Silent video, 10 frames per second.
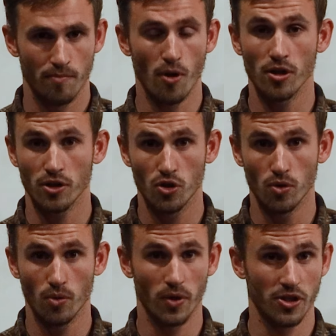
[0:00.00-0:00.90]

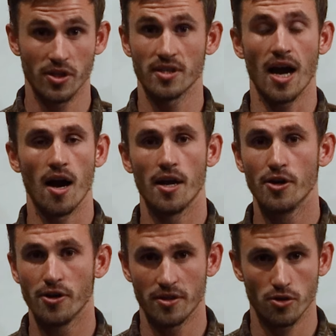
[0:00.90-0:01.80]
molecule, which is
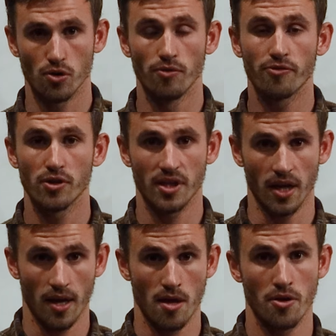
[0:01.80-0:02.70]
iron and sulfur
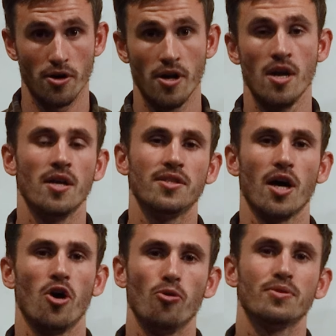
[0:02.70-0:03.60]
together to
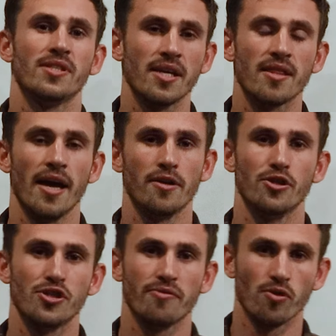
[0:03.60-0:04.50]
help take the
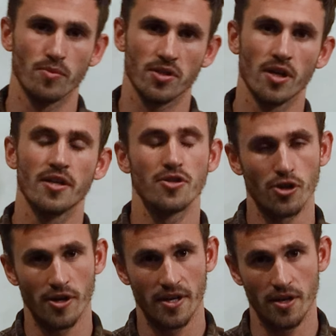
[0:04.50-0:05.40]
energy from the sun and
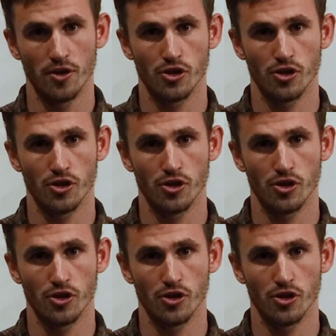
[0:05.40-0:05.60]
turn it into